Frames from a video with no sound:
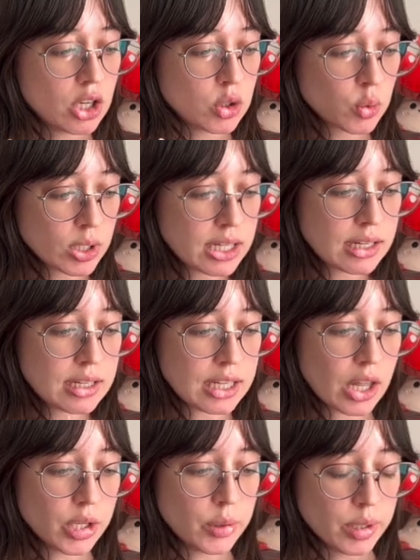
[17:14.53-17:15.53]
green,
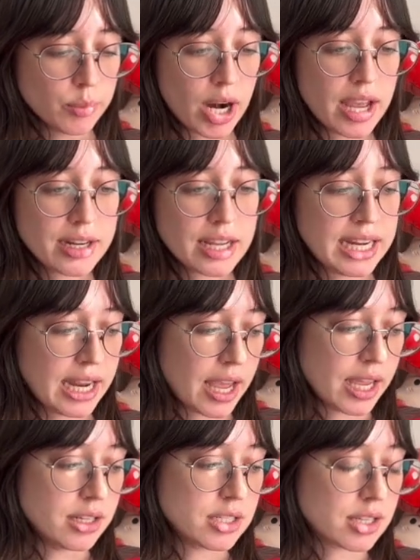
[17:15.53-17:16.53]
yellow, or red.
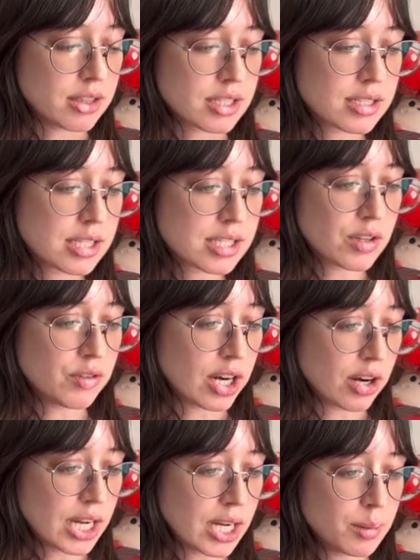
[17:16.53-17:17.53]
And this is a
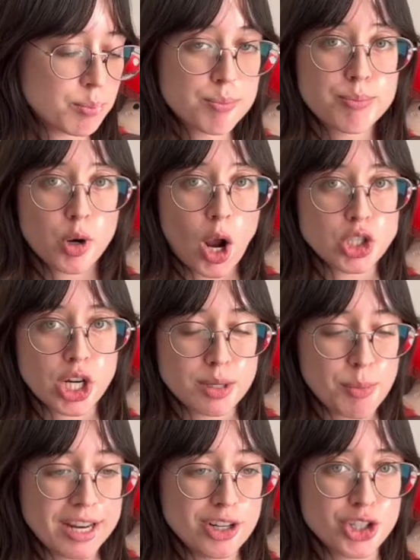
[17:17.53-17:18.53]
very project
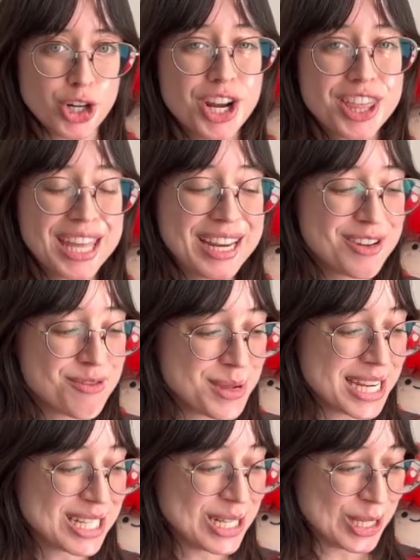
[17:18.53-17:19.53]
manager thing of
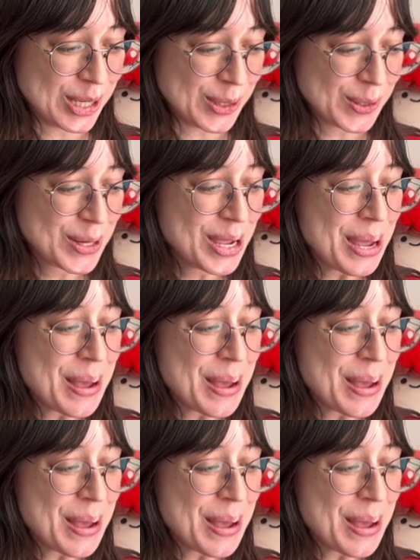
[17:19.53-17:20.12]
me to do,